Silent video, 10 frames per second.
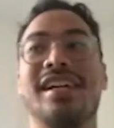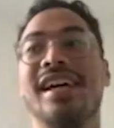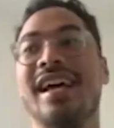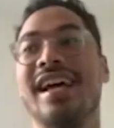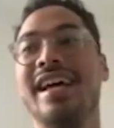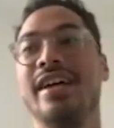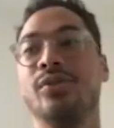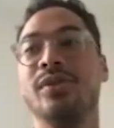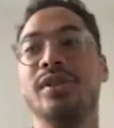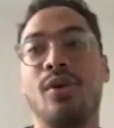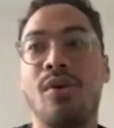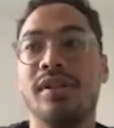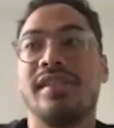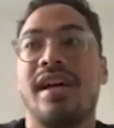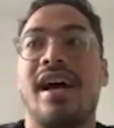like it's really
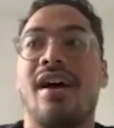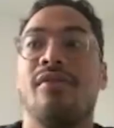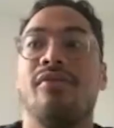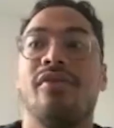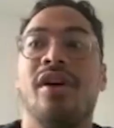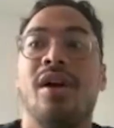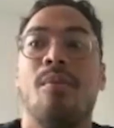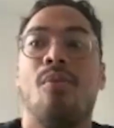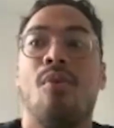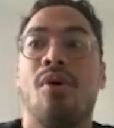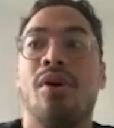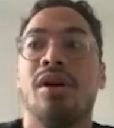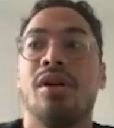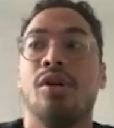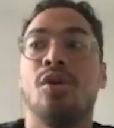cool to have
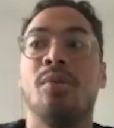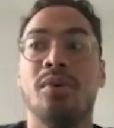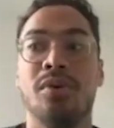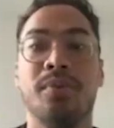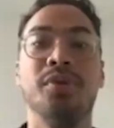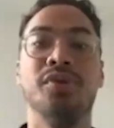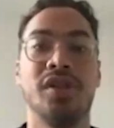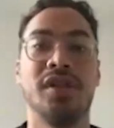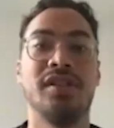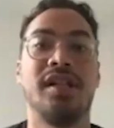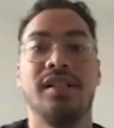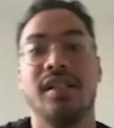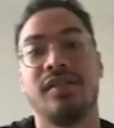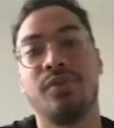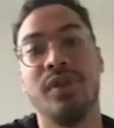more global music
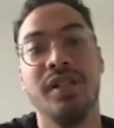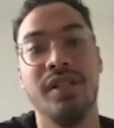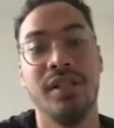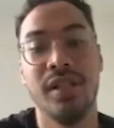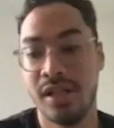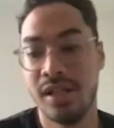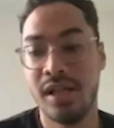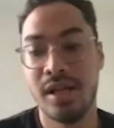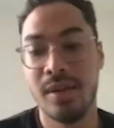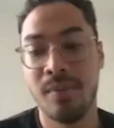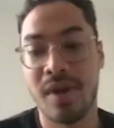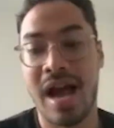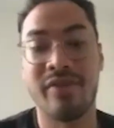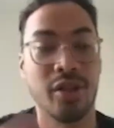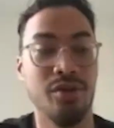that's really
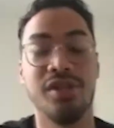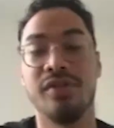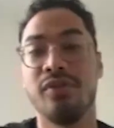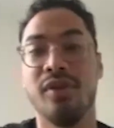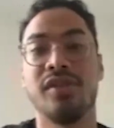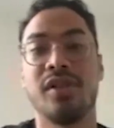having a huge influence